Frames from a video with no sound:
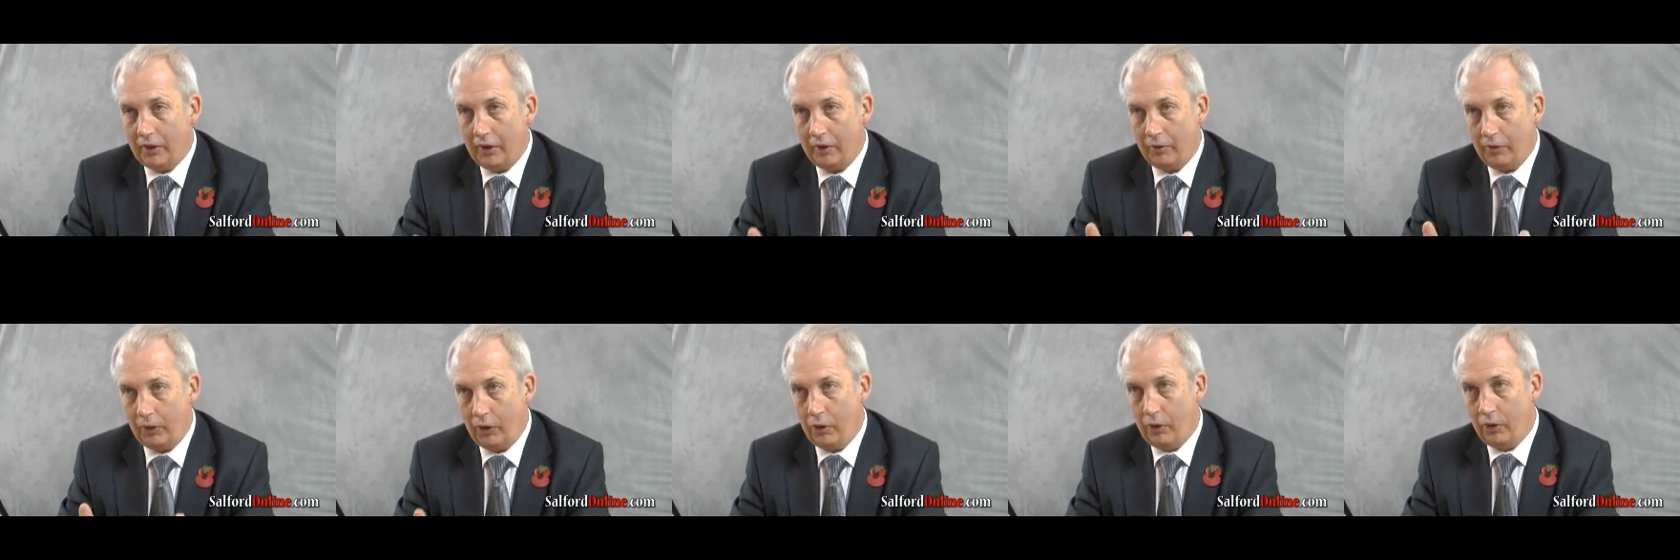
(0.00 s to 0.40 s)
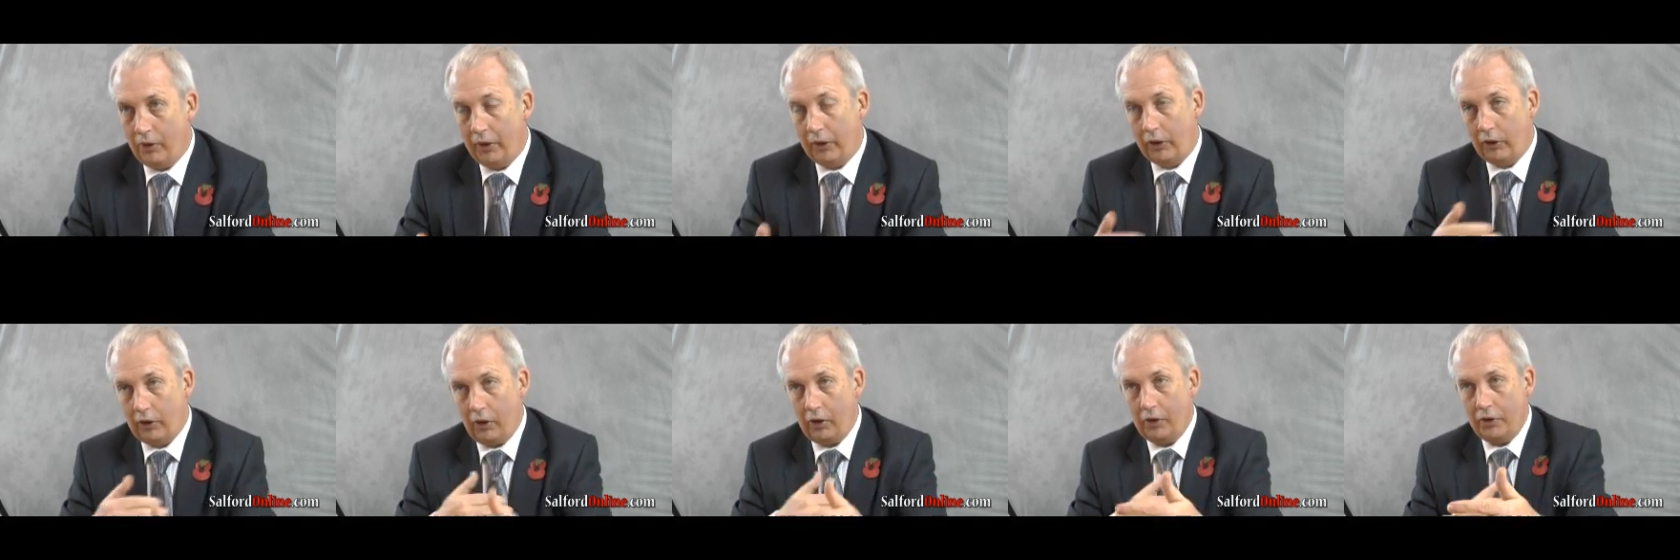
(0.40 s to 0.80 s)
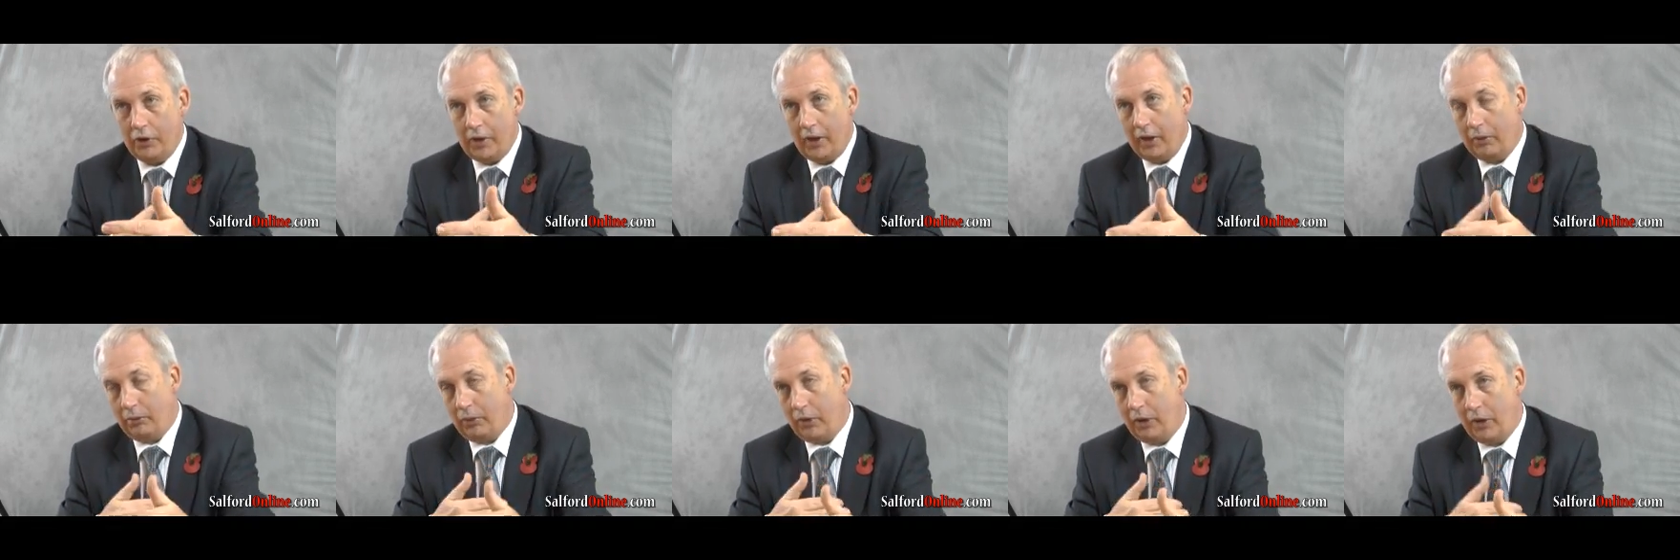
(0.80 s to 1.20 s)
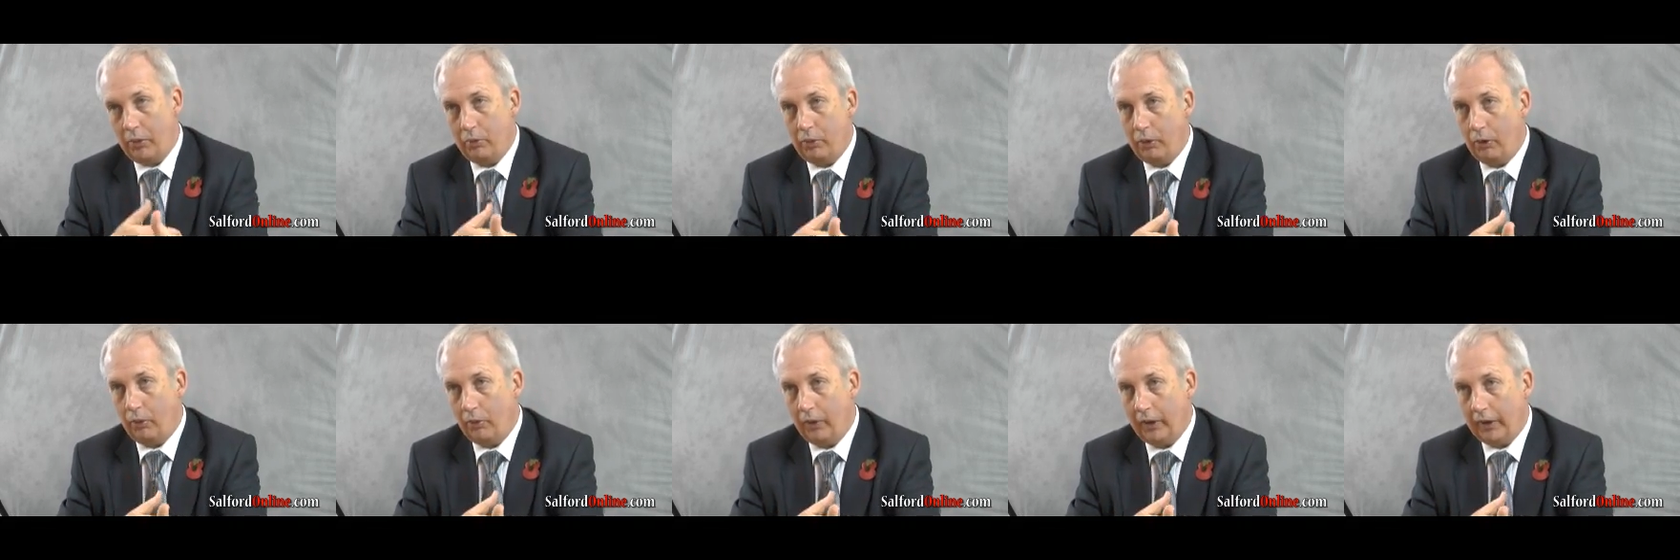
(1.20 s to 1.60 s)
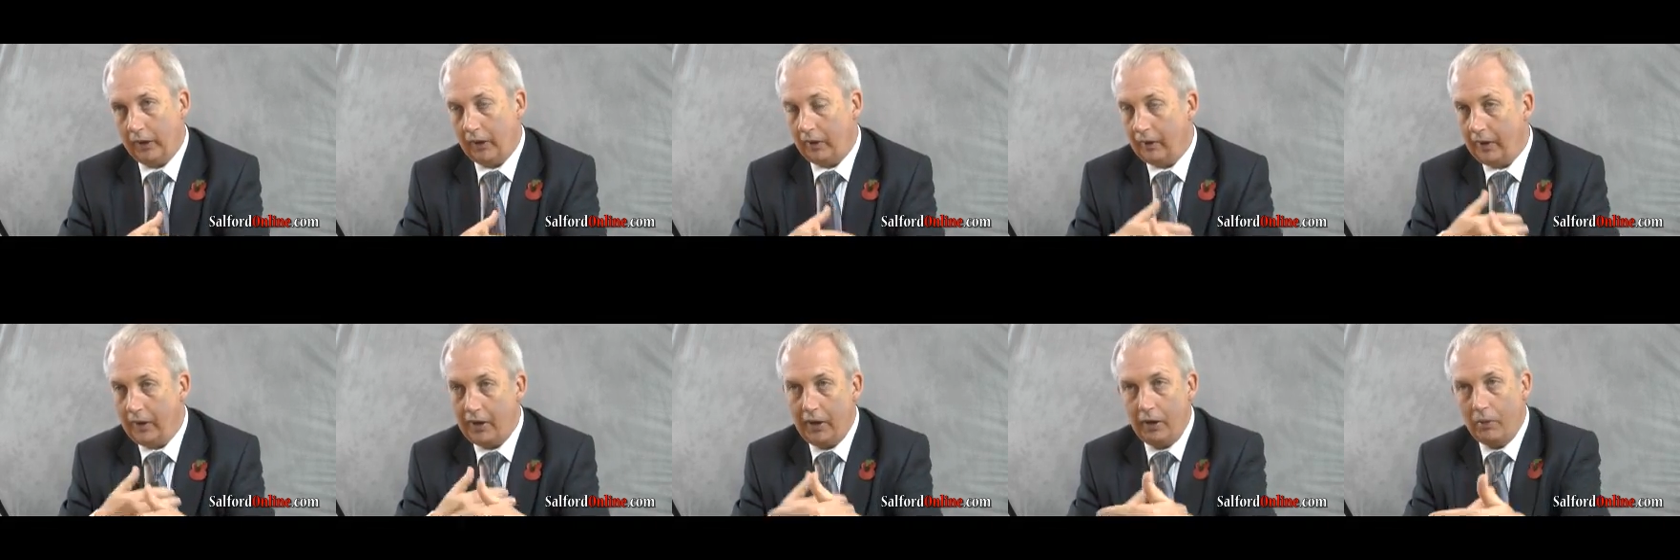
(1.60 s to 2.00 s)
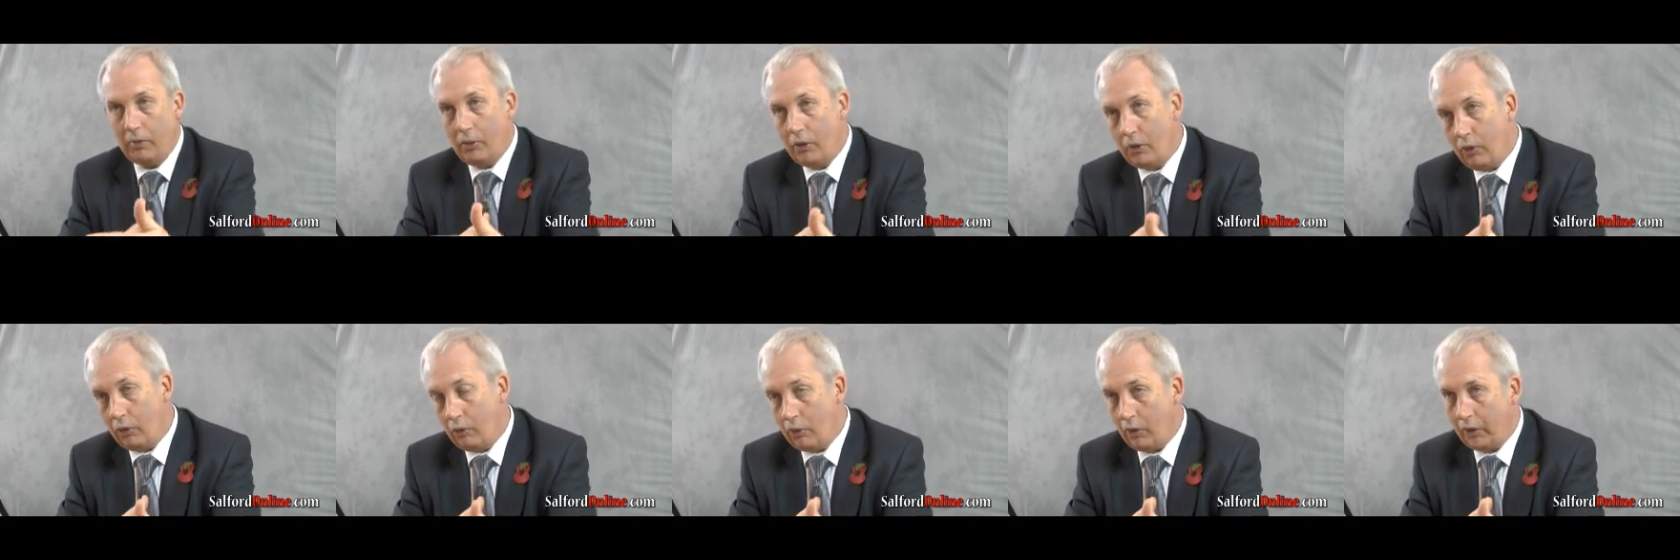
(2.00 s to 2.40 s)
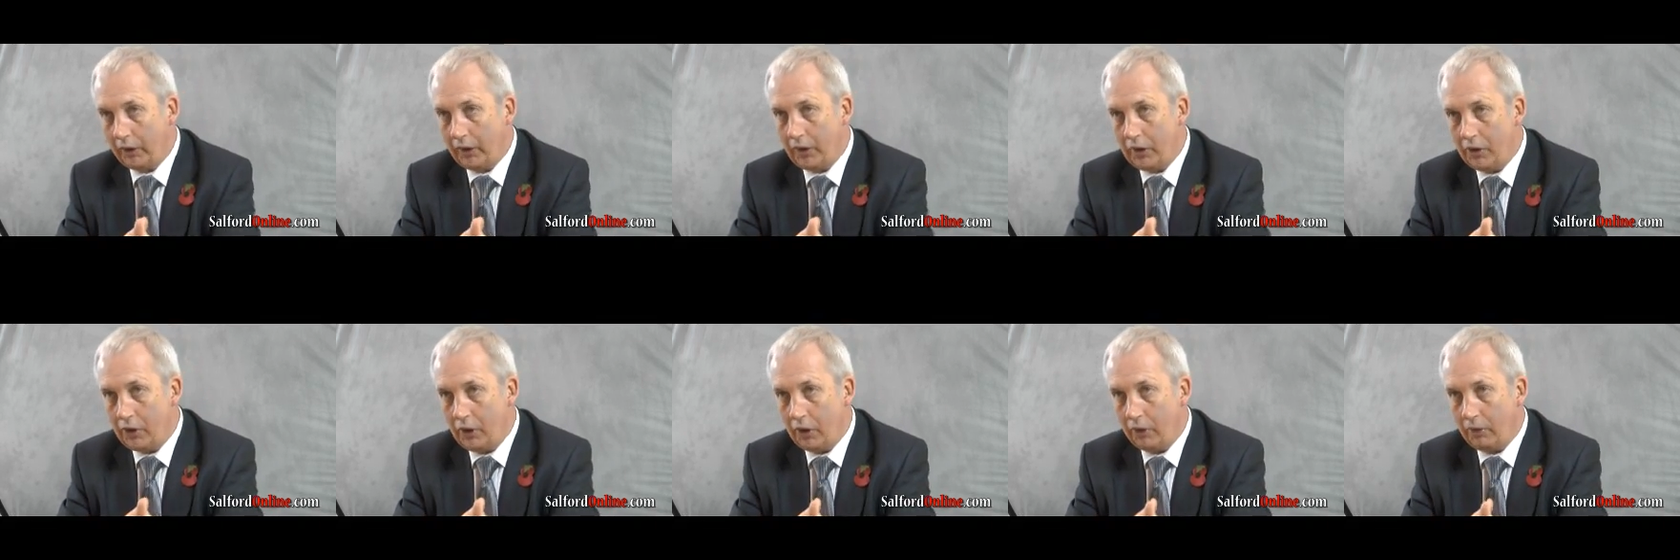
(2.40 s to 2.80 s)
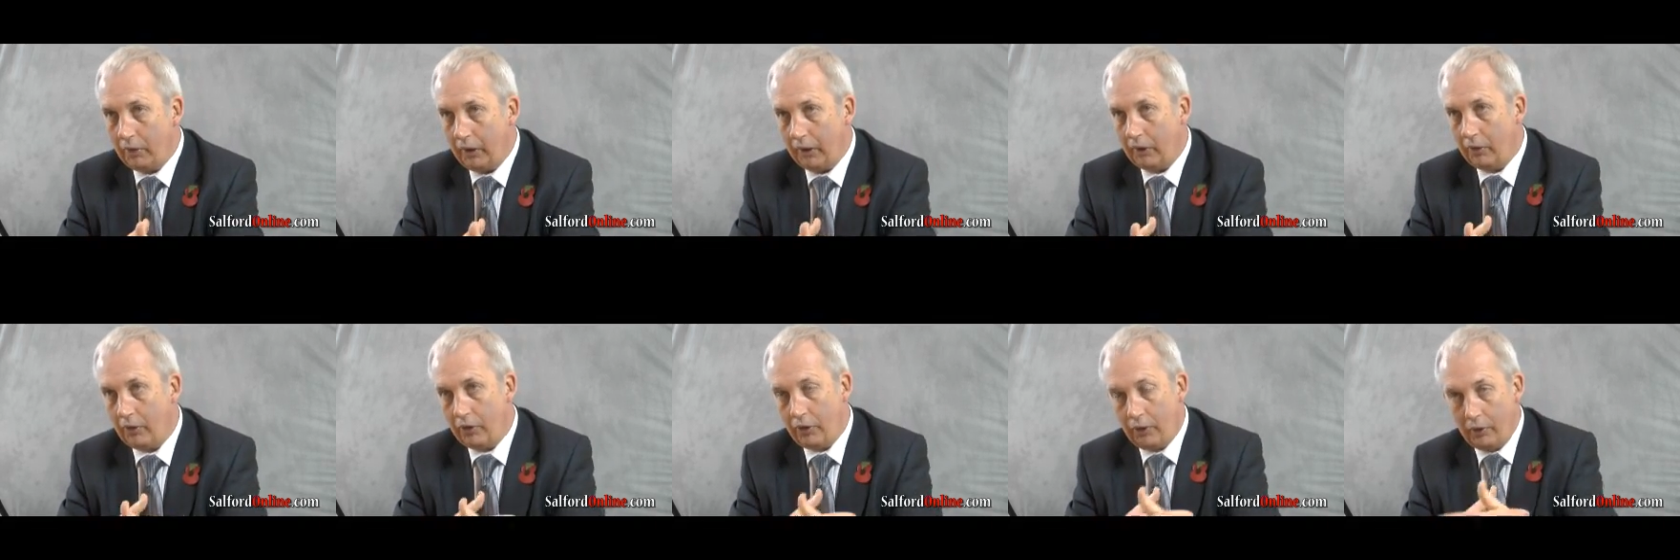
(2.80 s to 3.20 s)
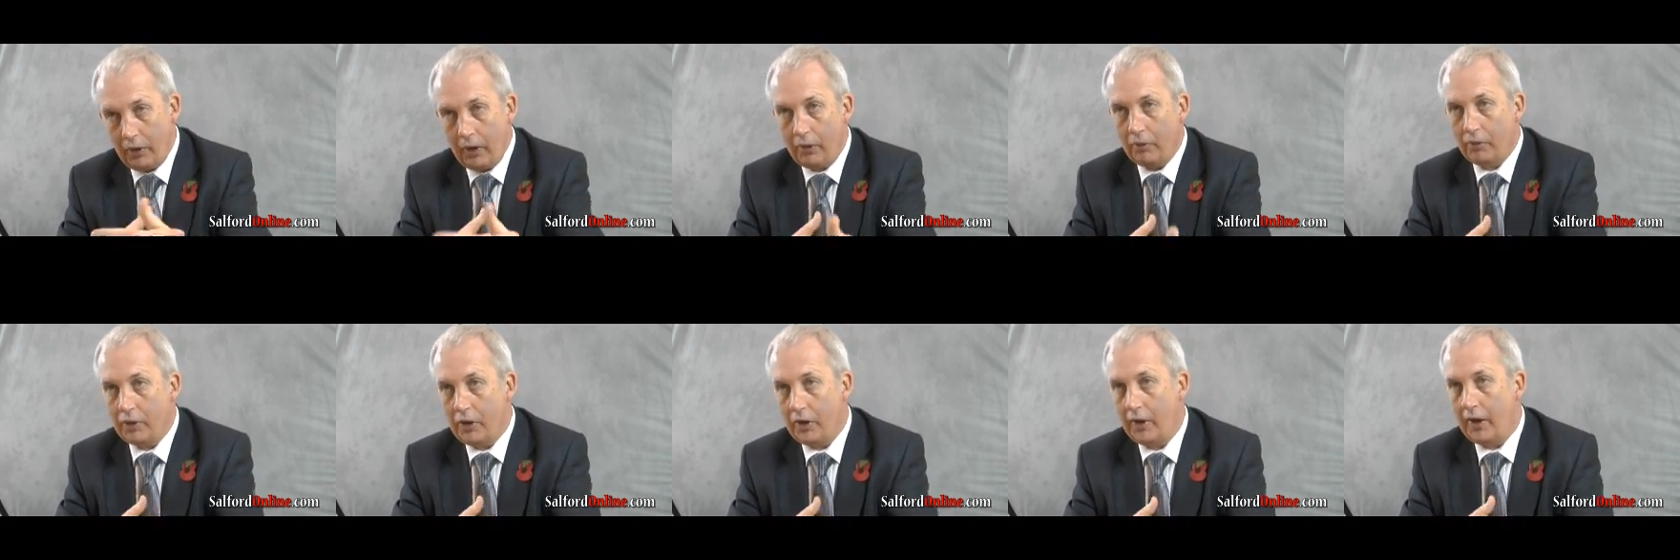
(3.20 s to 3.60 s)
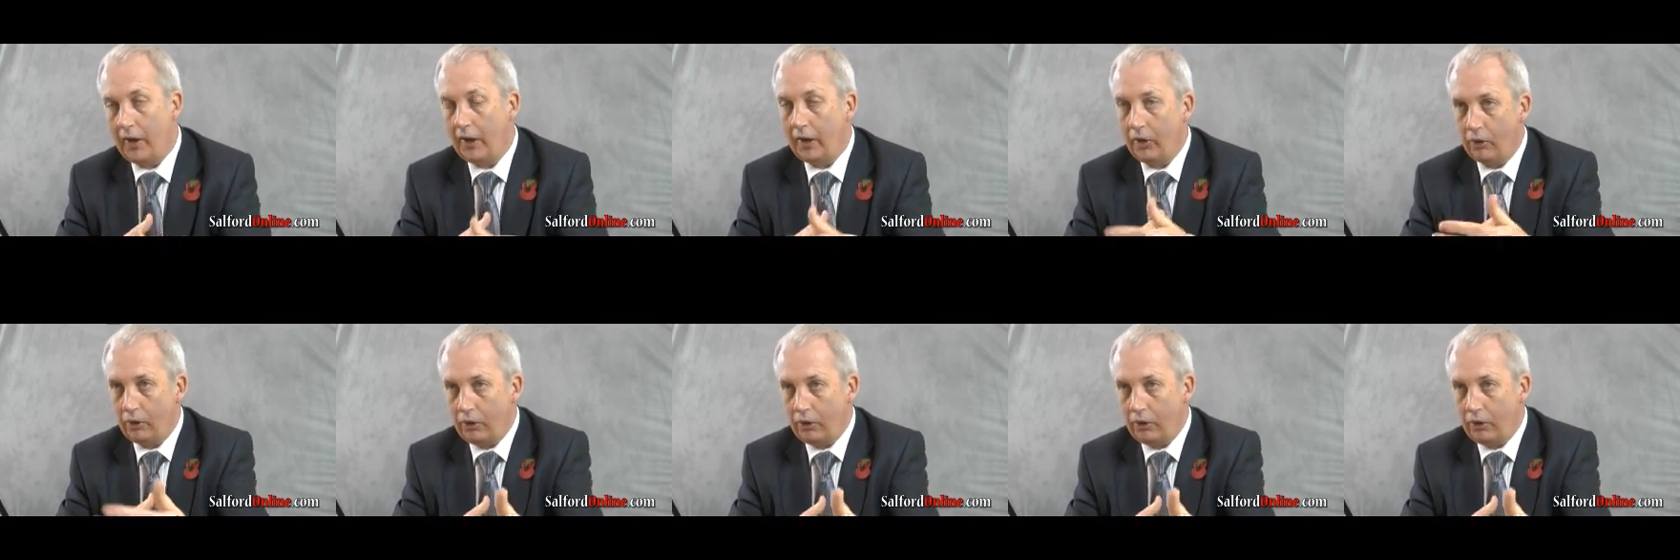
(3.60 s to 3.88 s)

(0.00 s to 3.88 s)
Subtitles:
if you're in contact with your public and letting them know what you're doing throughout the day,